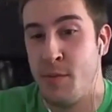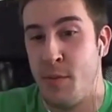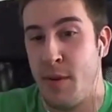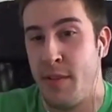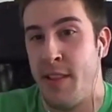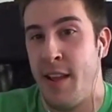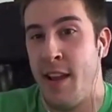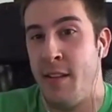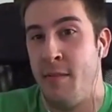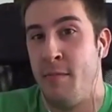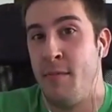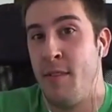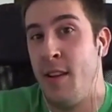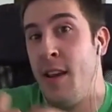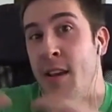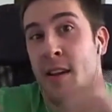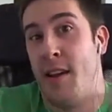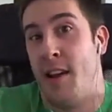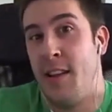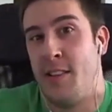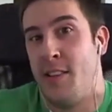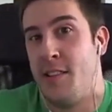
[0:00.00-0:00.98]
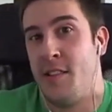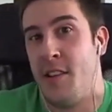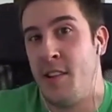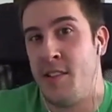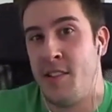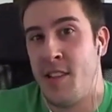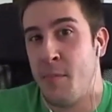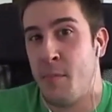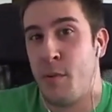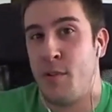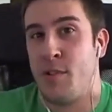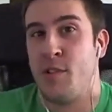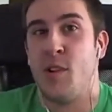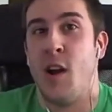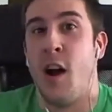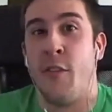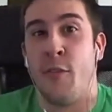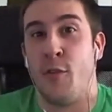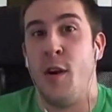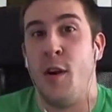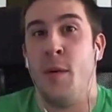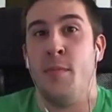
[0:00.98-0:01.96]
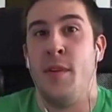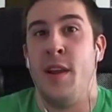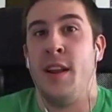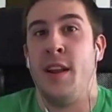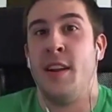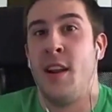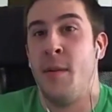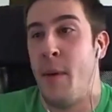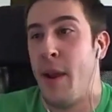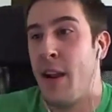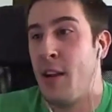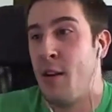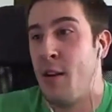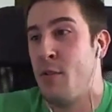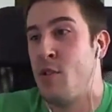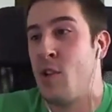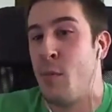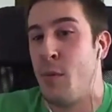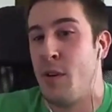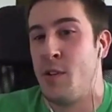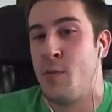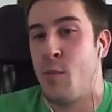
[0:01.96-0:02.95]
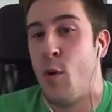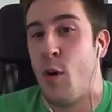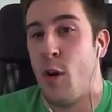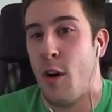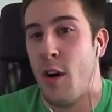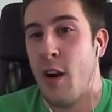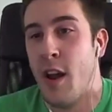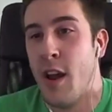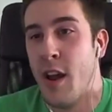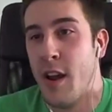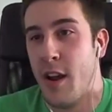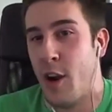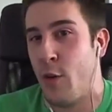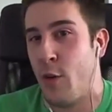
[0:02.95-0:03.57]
but then it's a simple software update can make it do so much more.